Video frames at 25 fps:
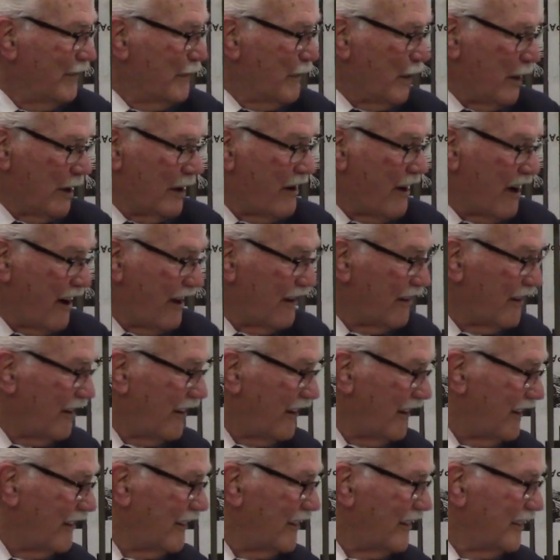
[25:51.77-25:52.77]
but not on
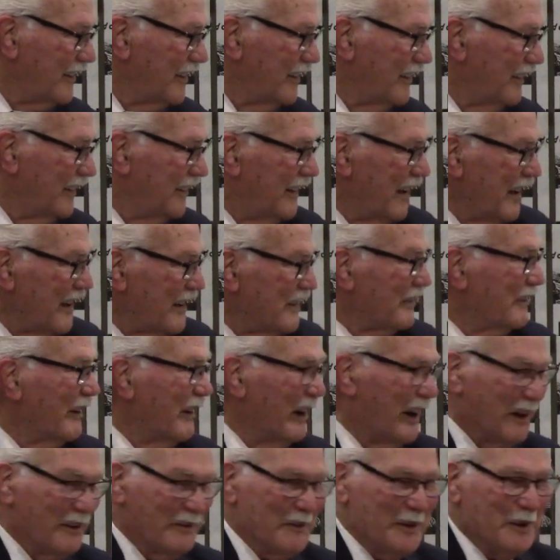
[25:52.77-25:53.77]
the days of
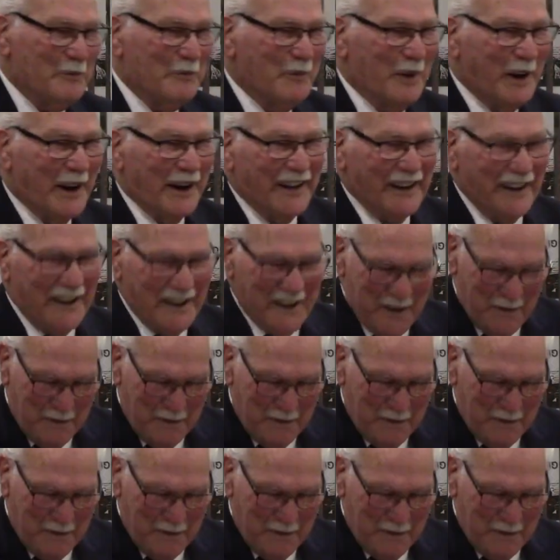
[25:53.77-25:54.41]
unleavened bread.